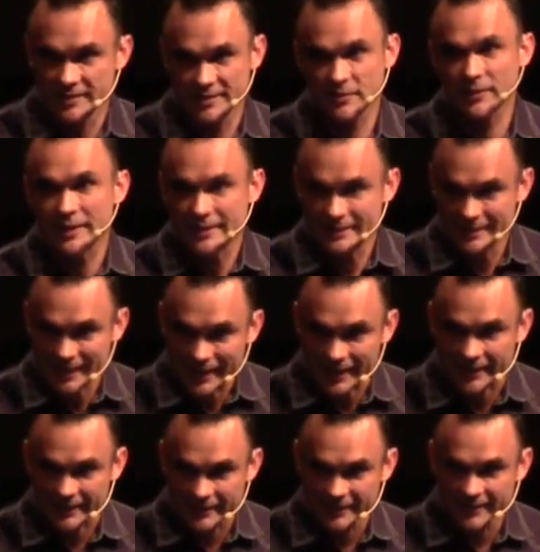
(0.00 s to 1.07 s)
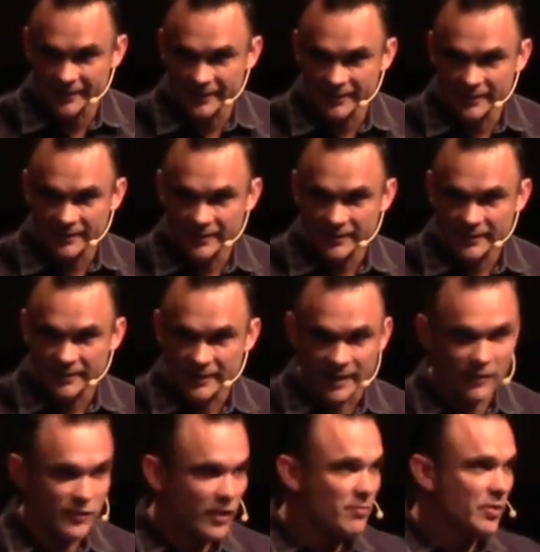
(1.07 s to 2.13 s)
because he already did.
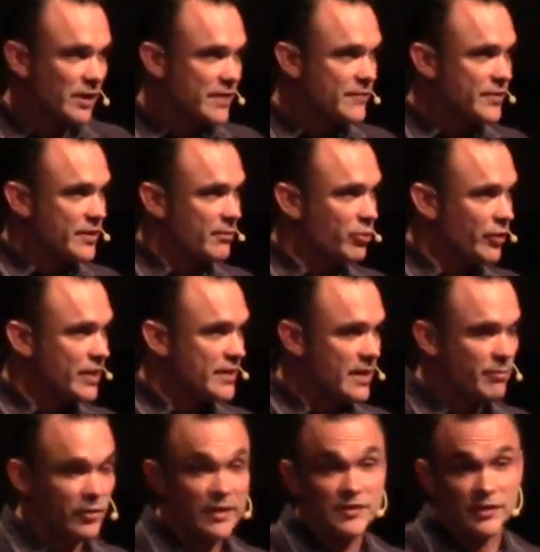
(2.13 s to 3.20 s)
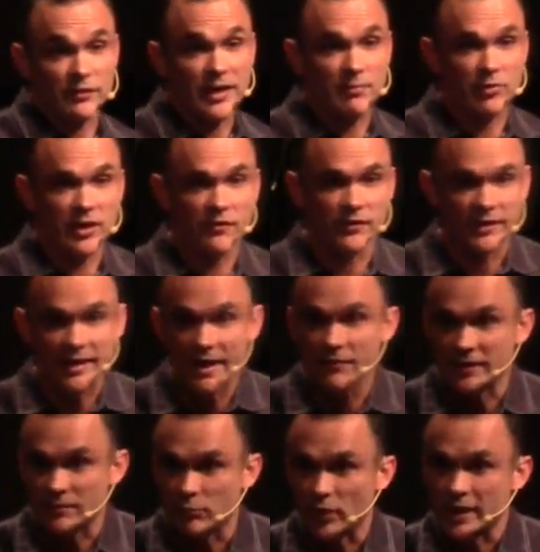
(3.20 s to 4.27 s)
Like if you're a believer and you're praying that prayer, that's a great prayer for
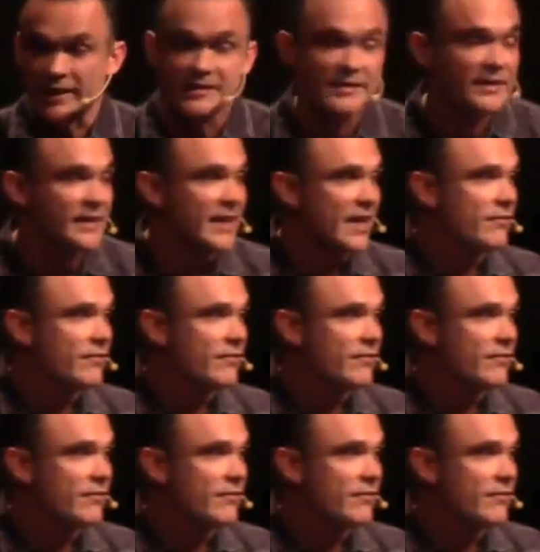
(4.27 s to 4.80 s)
David to pray because he didn't